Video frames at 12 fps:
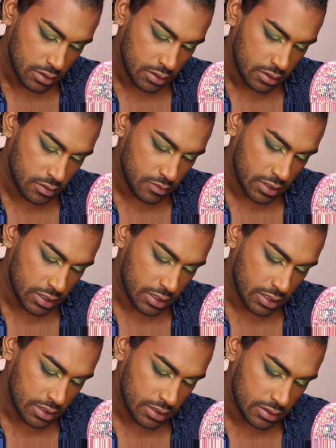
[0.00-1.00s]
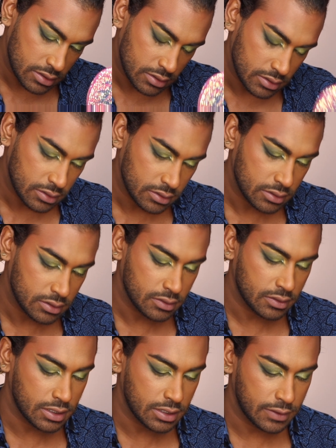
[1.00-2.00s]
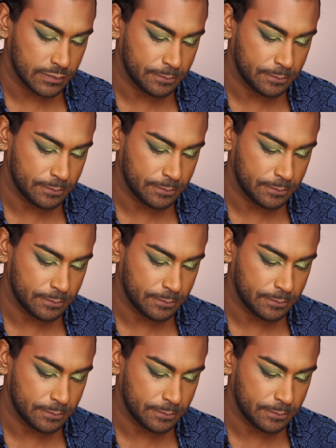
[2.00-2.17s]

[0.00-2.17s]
Oh my god. Okay.